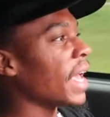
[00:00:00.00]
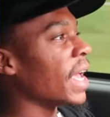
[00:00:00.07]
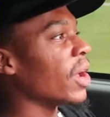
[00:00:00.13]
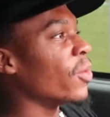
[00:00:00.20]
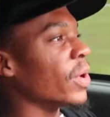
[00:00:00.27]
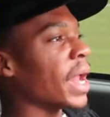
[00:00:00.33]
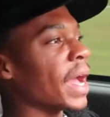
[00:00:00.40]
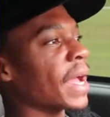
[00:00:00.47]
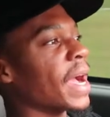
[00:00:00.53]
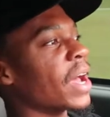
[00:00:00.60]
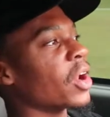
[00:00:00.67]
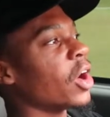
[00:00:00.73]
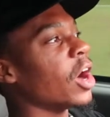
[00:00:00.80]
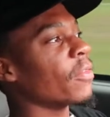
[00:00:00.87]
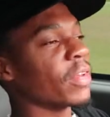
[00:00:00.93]
and when I got
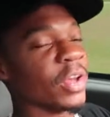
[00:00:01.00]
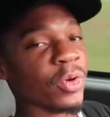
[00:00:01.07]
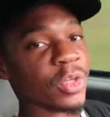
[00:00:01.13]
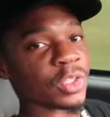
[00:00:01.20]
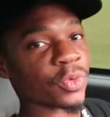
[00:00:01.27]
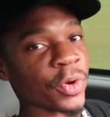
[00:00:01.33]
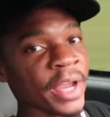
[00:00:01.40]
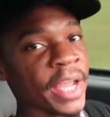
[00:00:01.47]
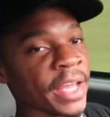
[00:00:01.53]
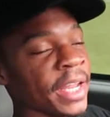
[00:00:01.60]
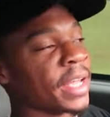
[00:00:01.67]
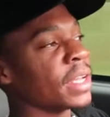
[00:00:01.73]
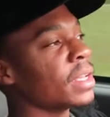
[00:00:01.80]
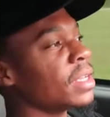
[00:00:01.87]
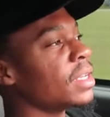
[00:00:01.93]
off it was
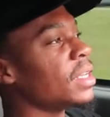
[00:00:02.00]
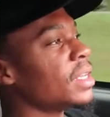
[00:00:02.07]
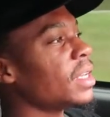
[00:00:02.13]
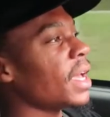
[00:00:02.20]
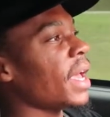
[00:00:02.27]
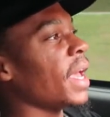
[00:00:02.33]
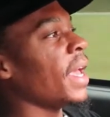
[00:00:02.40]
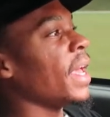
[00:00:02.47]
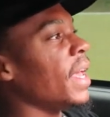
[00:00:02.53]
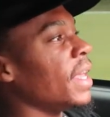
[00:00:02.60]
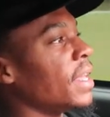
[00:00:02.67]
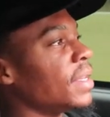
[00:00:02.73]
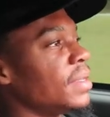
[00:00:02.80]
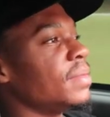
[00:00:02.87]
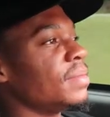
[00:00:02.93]
raining,
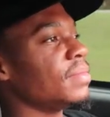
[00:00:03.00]
and